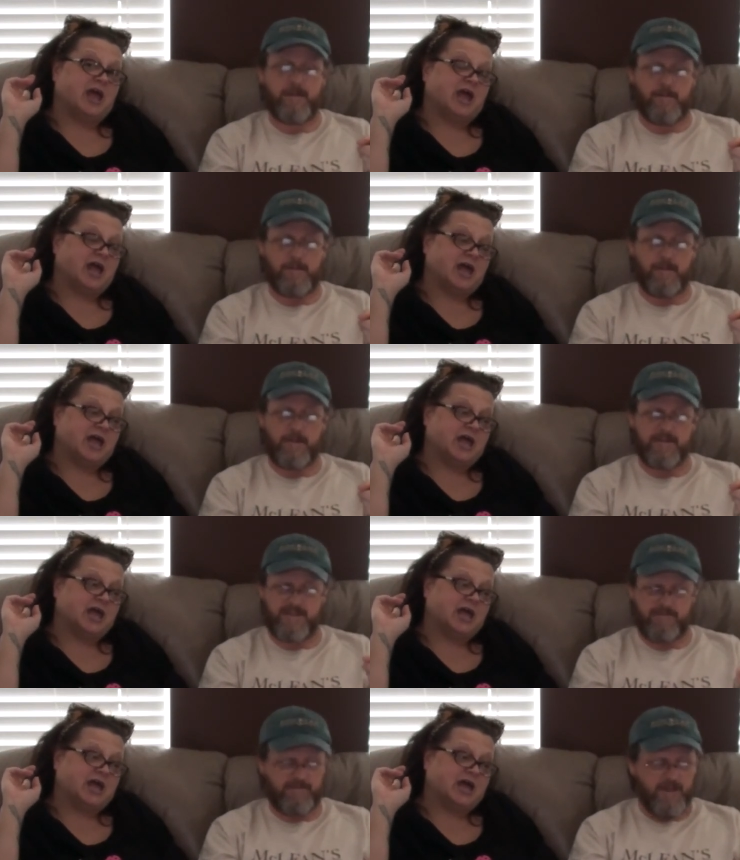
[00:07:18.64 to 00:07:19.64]
Speaker 1: Uh, is
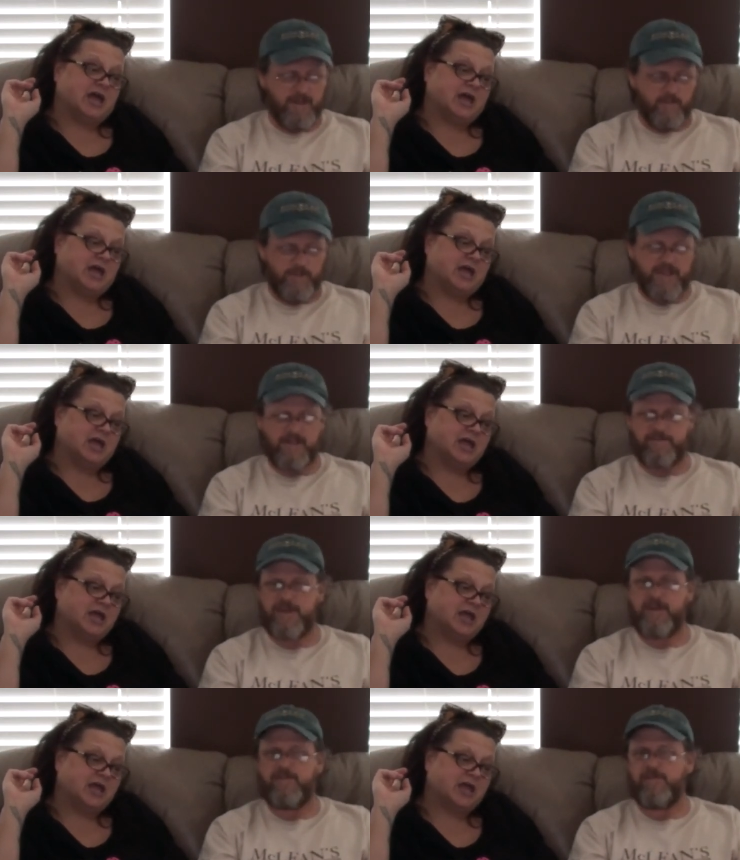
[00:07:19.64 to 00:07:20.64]
it? We got it
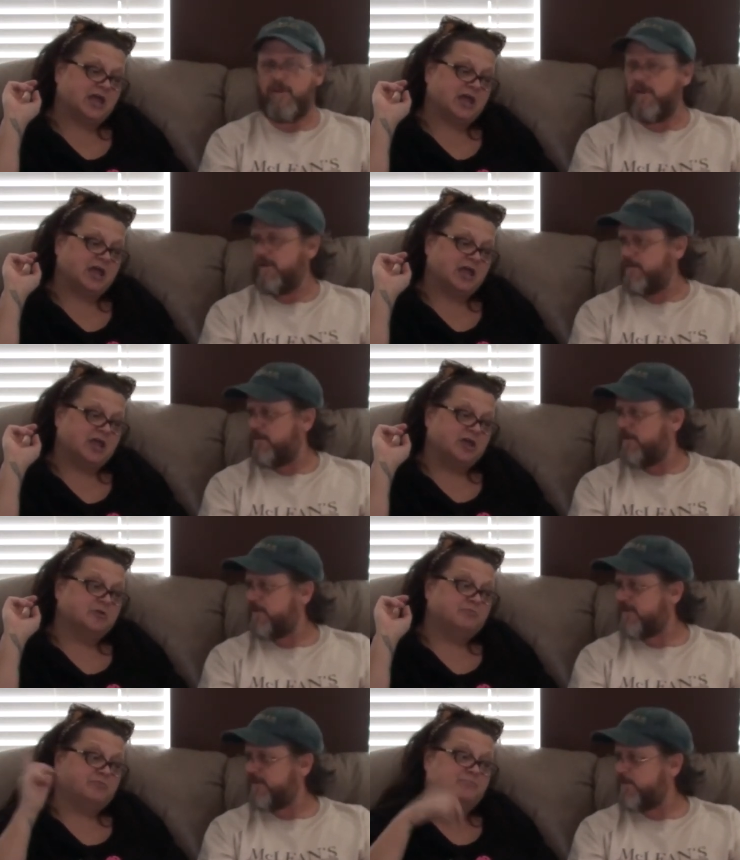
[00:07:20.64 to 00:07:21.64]
free on
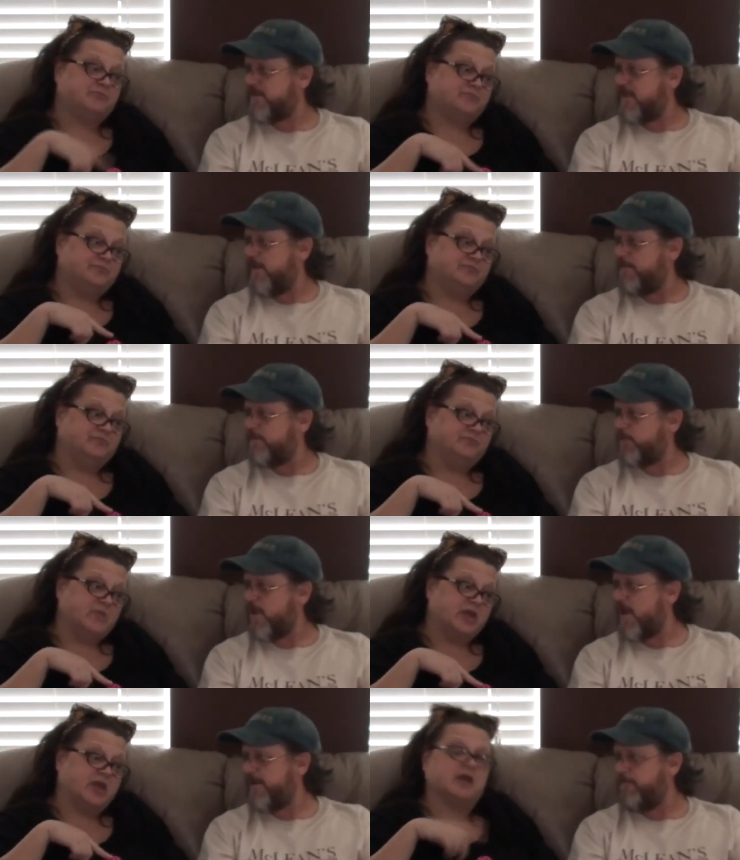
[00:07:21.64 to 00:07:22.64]
because it was um,
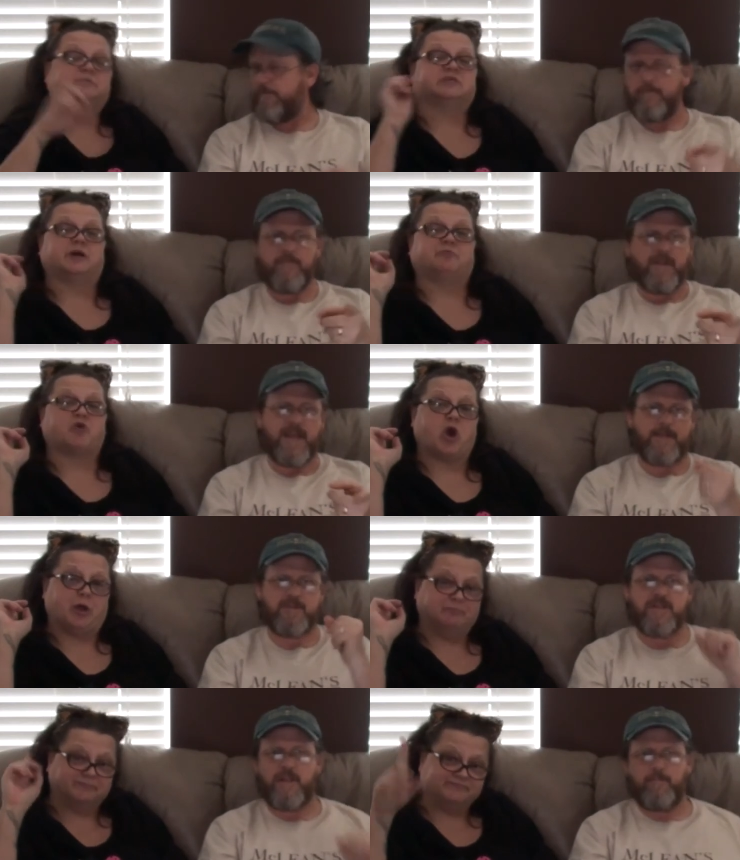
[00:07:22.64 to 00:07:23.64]
Prime. Amazon Prime.
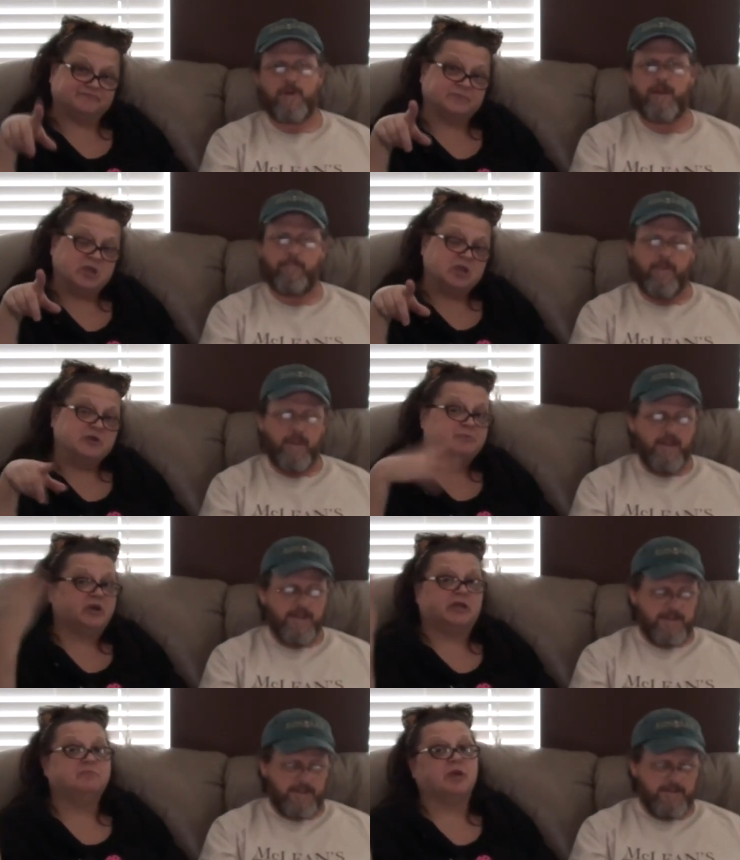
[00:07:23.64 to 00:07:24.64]
Amazon Prime.
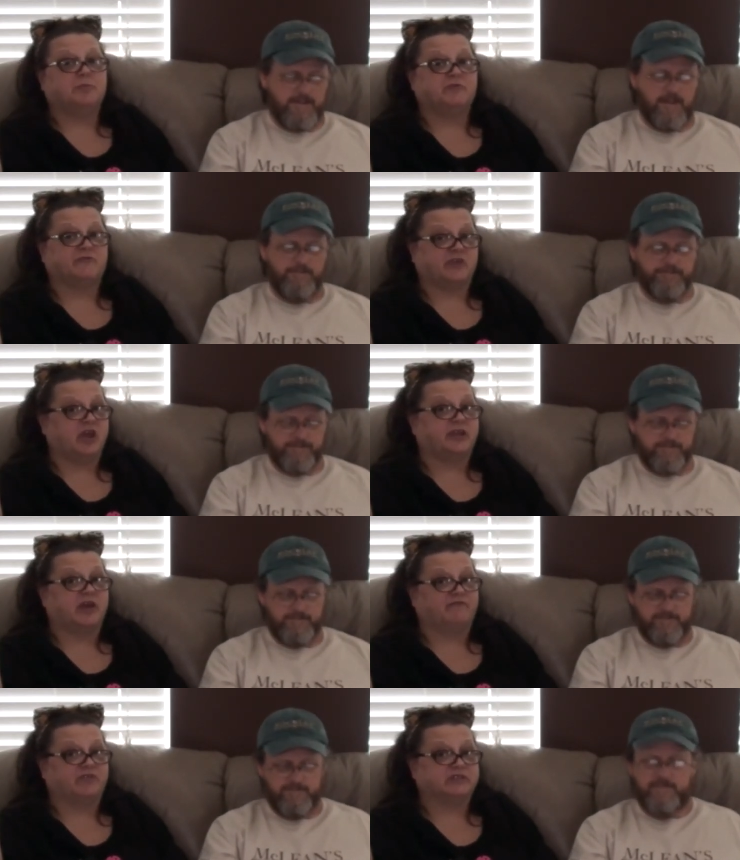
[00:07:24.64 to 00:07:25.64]
Speaker 2: But it may be so. free on
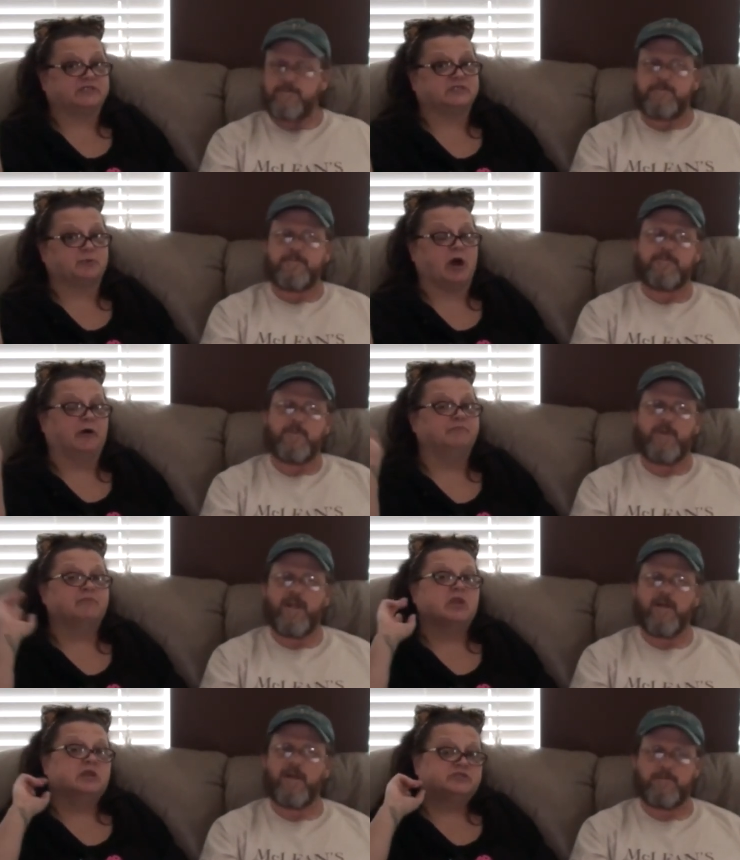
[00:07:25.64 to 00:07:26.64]
Netflix as well.
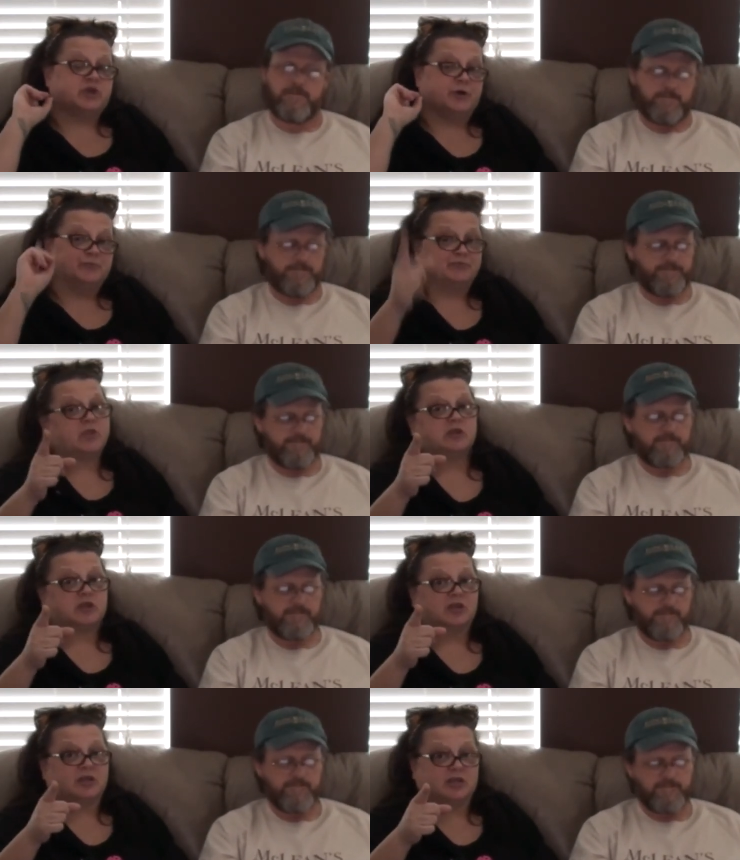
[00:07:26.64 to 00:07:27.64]
Yeah. So
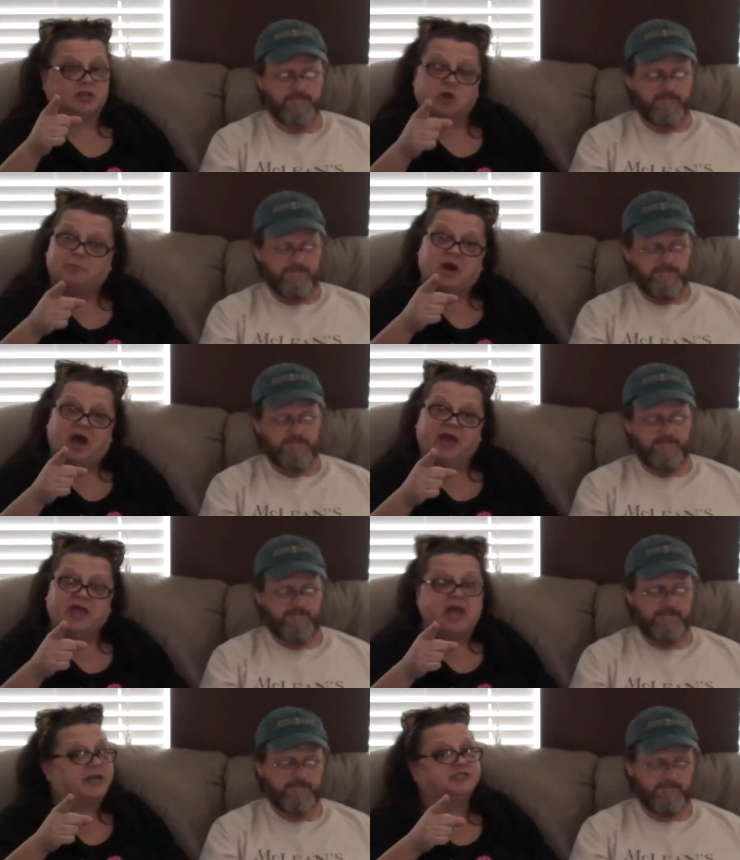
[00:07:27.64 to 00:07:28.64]
go
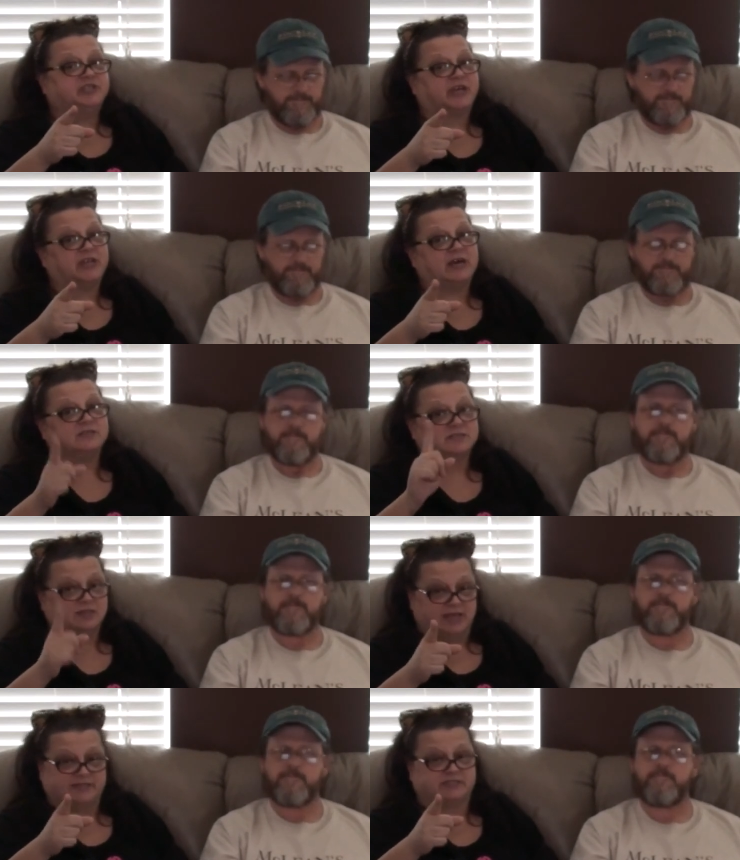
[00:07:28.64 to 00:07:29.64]
by and check it out.
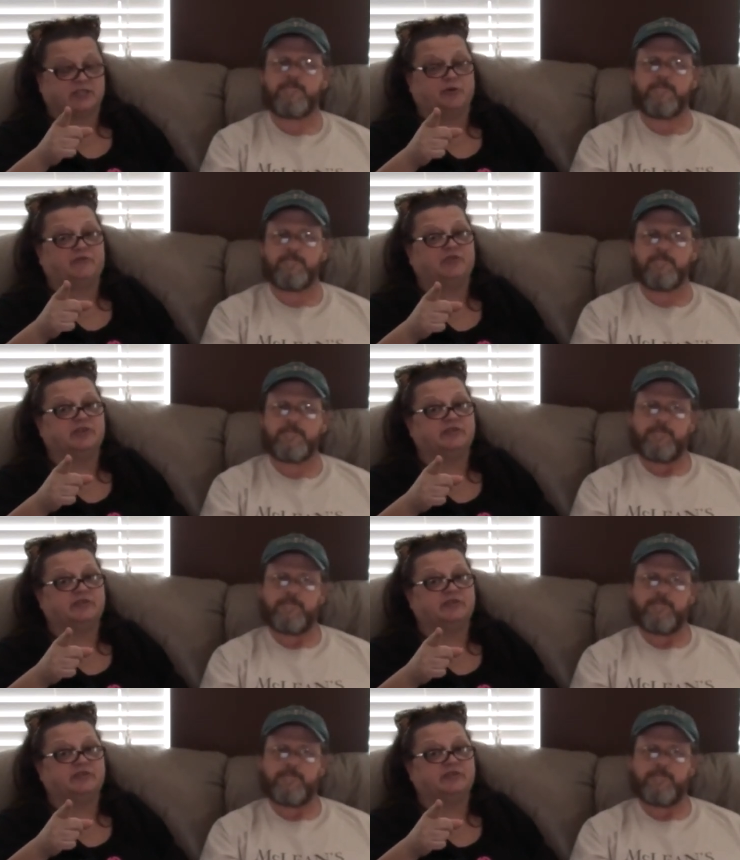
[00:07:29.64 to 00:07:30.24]
Let us know if you